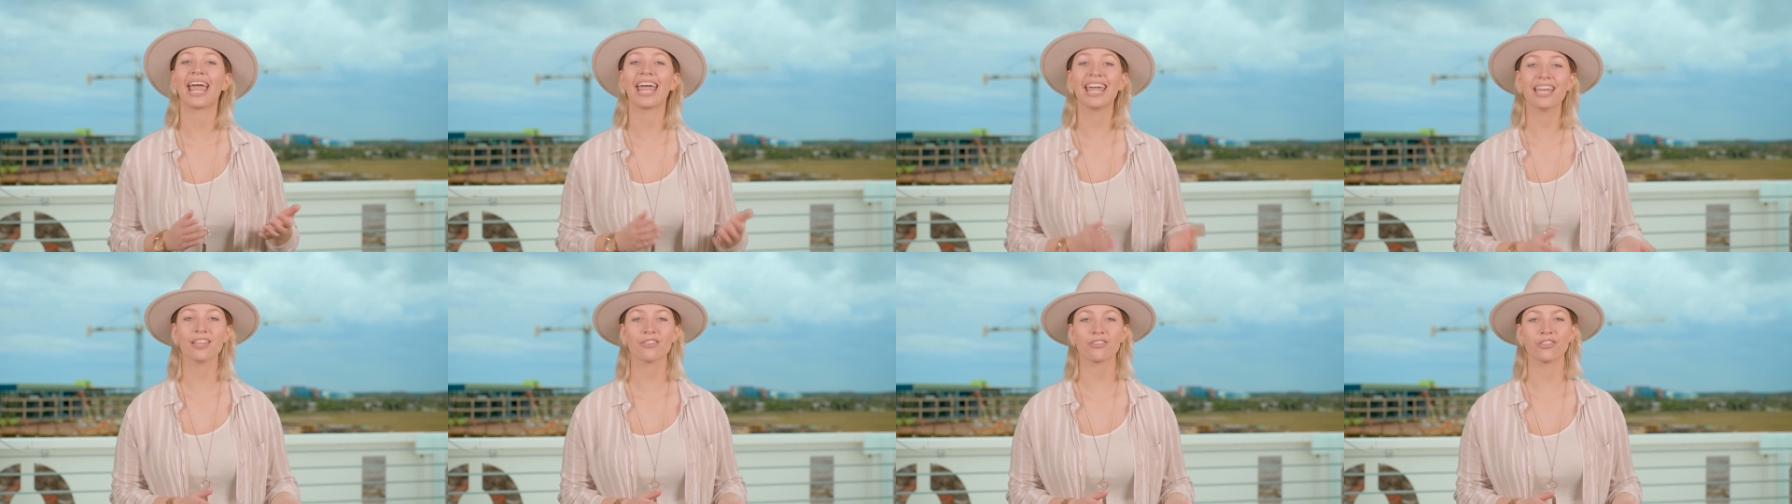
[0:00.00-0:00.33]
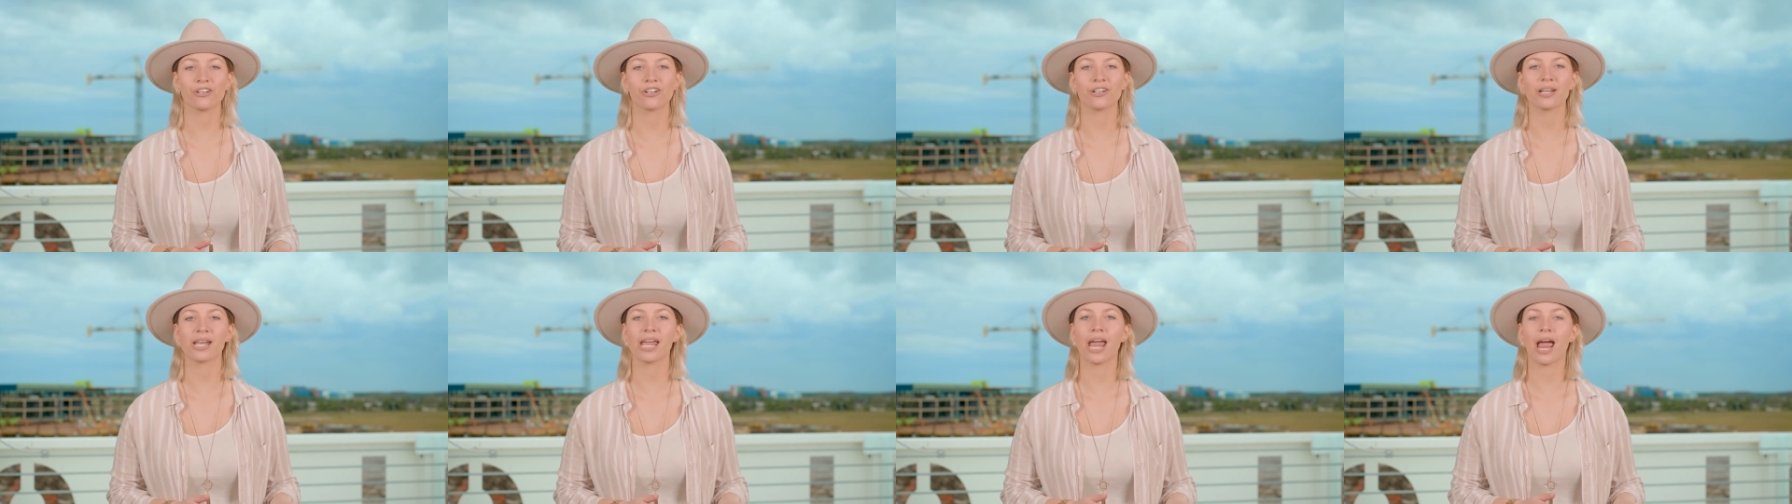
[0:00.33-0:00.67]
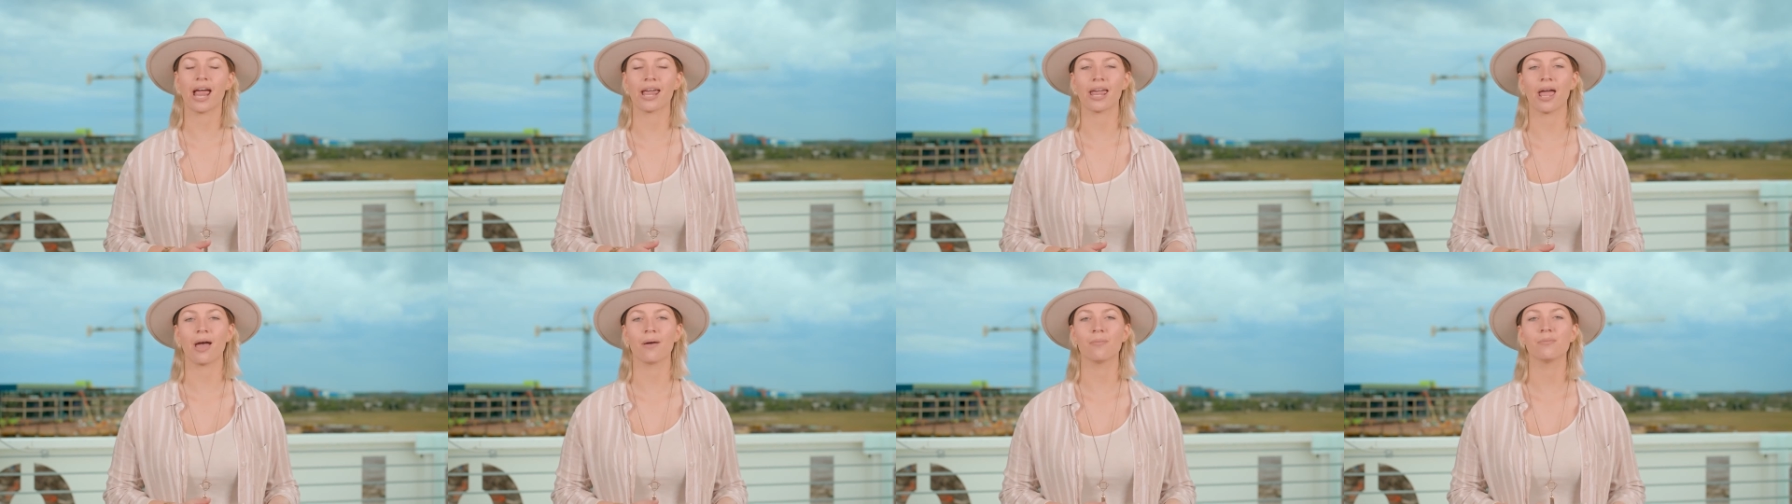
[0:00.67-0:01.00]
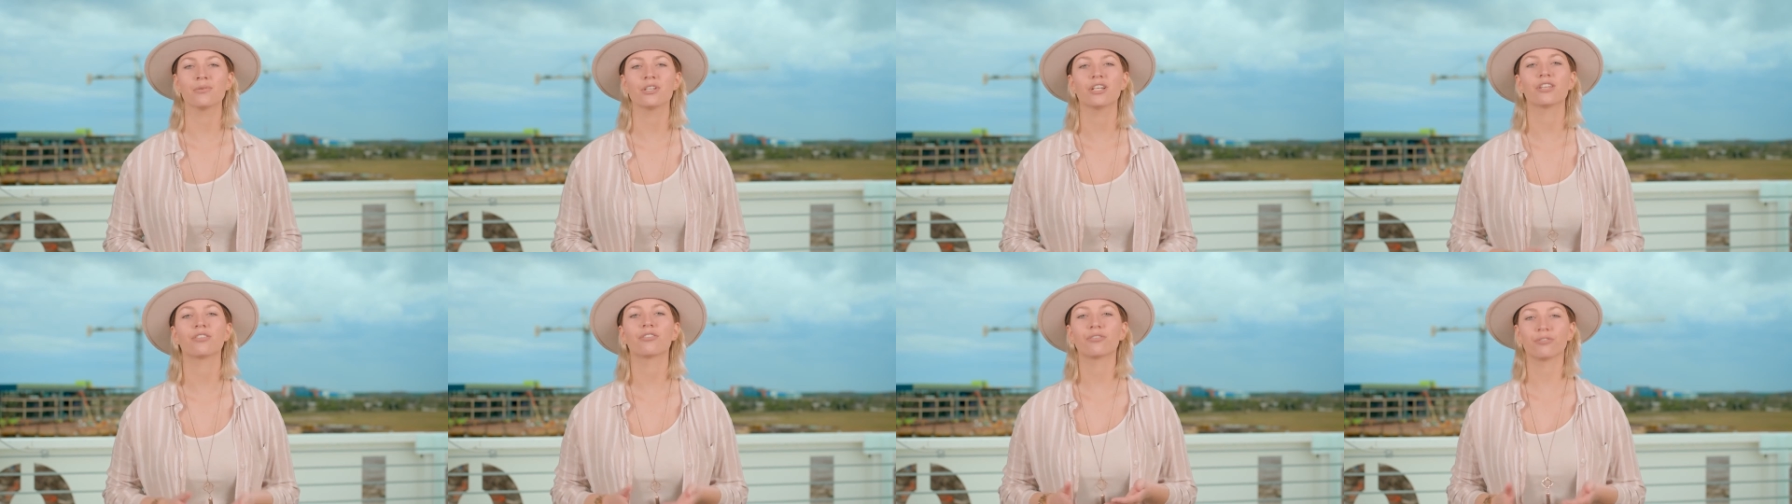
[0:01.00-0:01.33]
8:30 a.m.
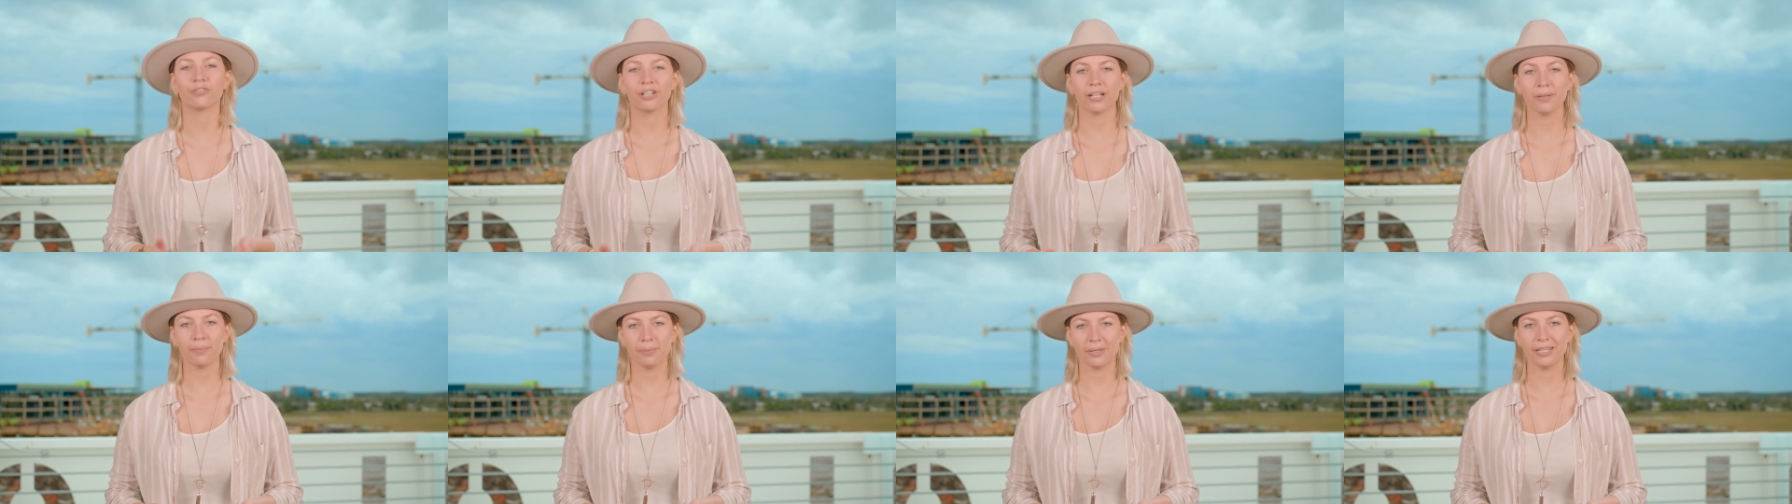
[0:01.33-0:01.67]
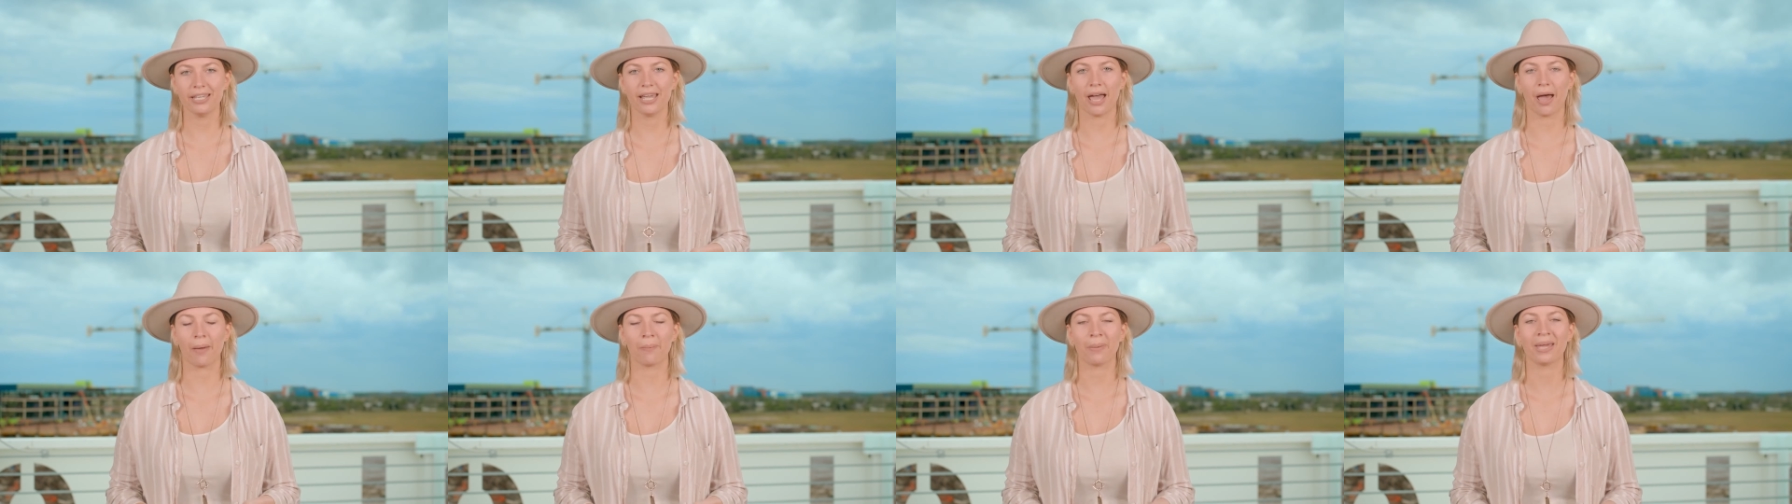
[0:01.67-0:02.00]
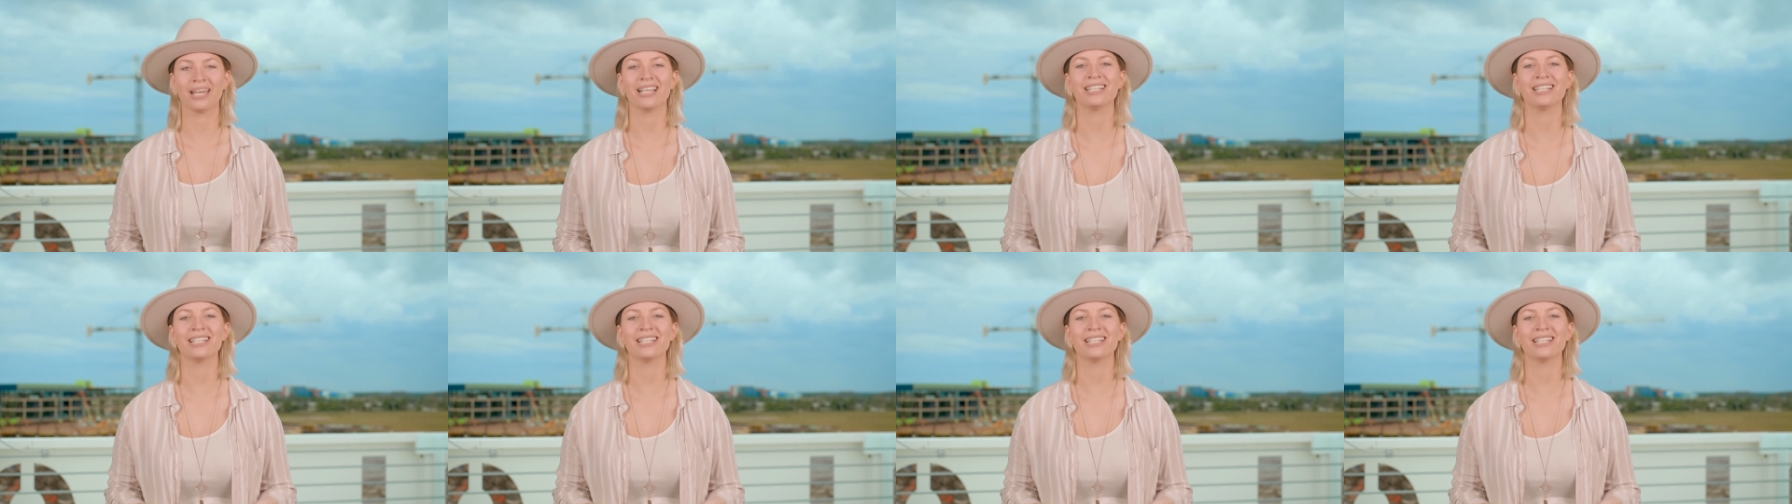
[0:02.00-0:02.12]
to 3 p.m.